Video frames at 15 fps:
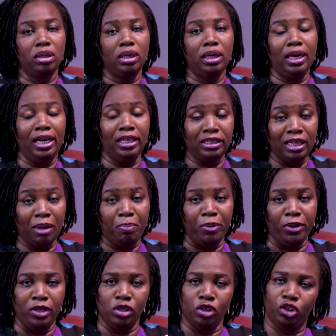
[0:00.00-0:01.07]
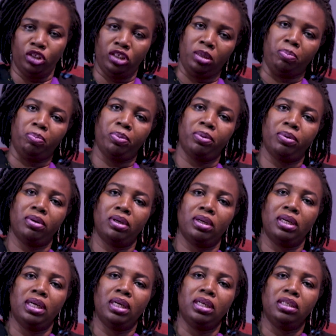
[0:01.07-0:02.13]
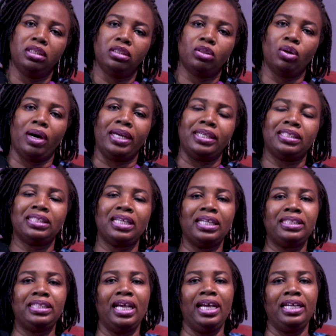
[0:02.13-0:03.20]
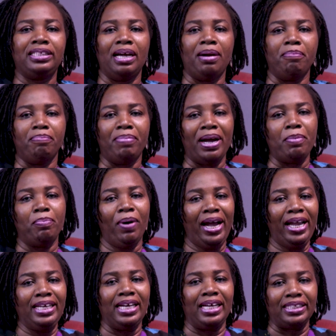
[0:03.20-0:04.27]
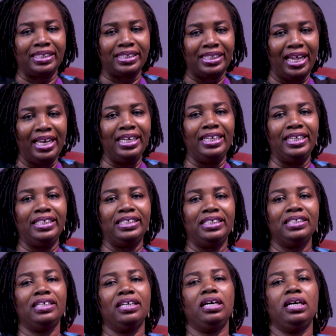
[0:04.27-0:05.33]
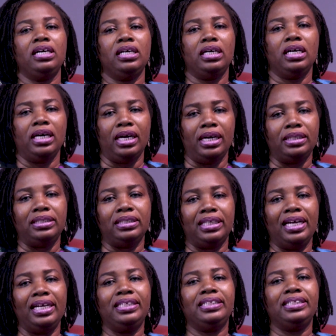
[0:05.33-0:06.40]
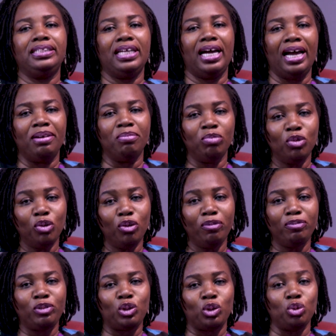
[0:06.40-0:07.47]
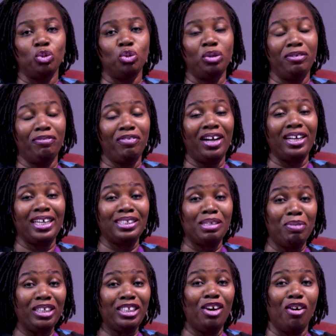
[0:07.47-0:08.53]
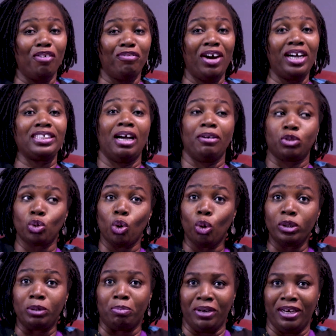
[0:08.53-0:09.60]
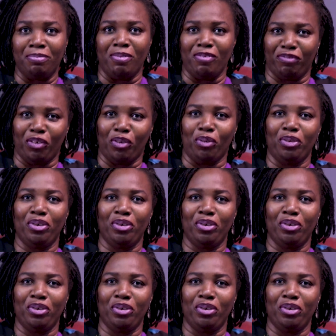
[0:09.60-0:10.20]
entrepreneurship. So I started by buying and selling. And then I moved to, in fact, as a matter of fact, I've sold bread before.